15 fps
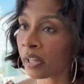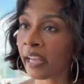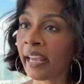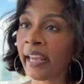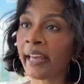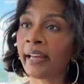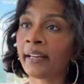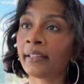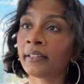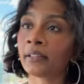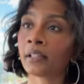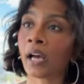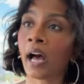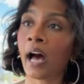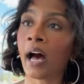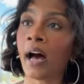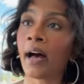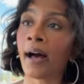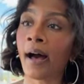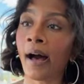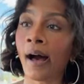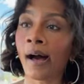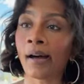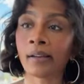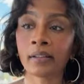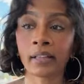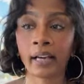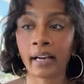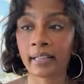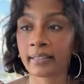And I,
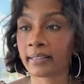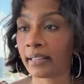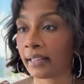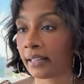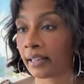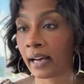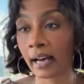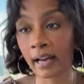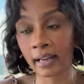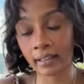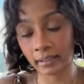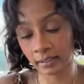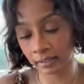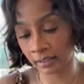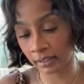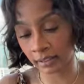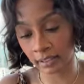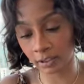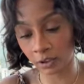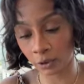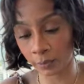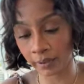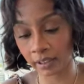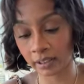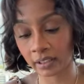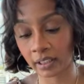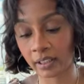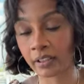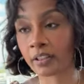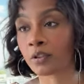like I said, God just told me to
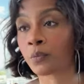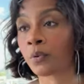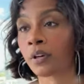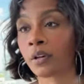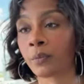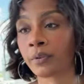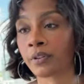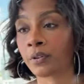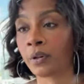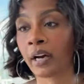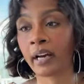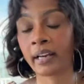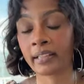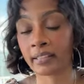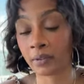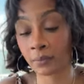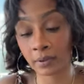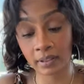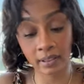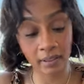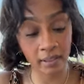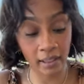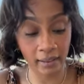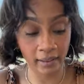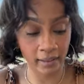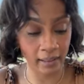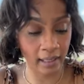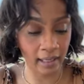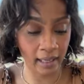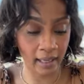share this word with you guys. It wasn't
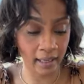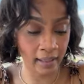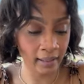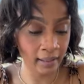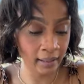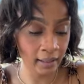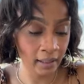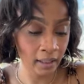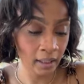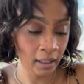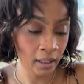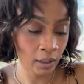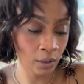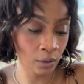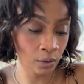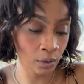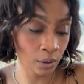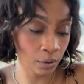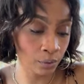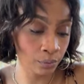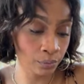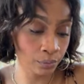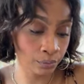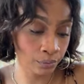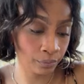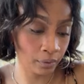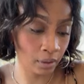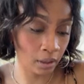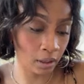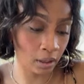nothing that I, you know,
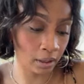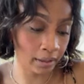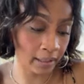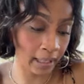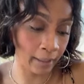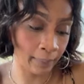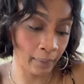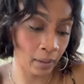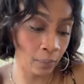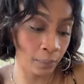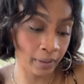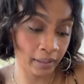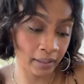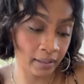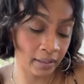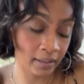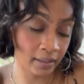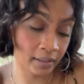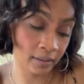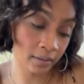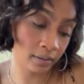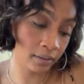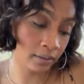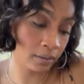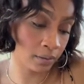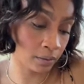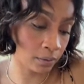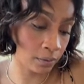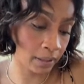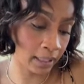uh, came up with. He just, you
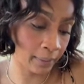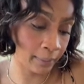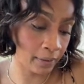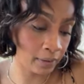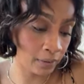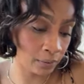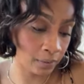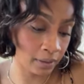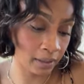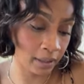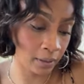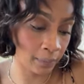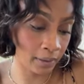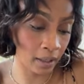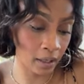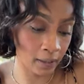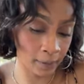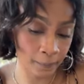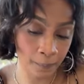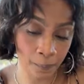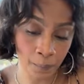know, led me to it, and here we are.